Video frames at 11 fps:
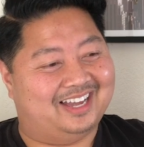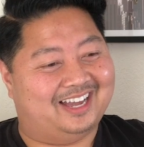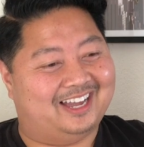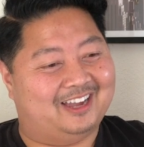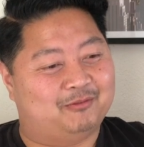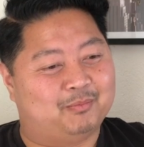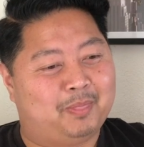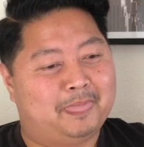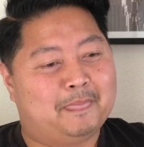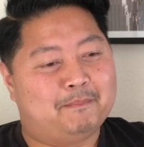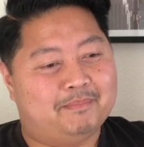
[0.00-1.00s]
Um,
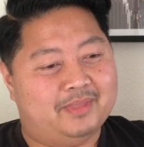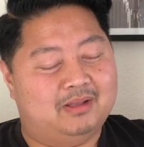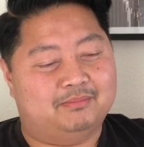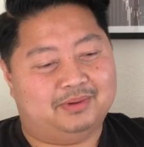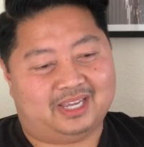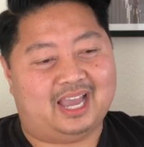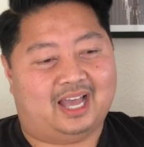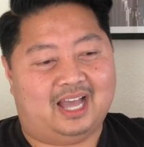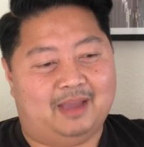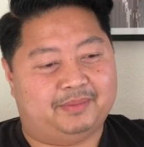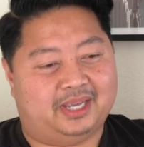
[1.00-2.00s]
but yeah,
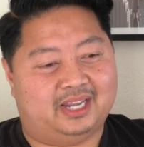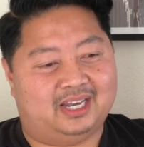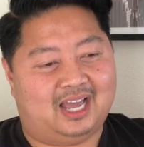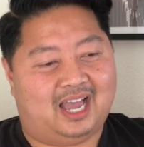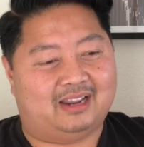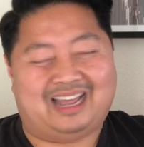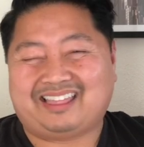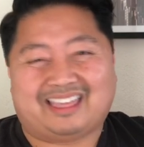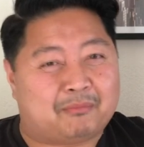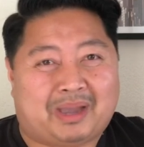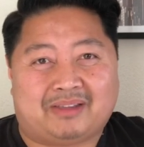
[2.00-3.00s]
I mean, I, I
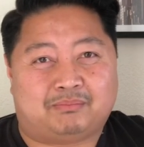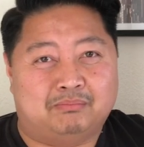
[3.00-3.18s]
think my,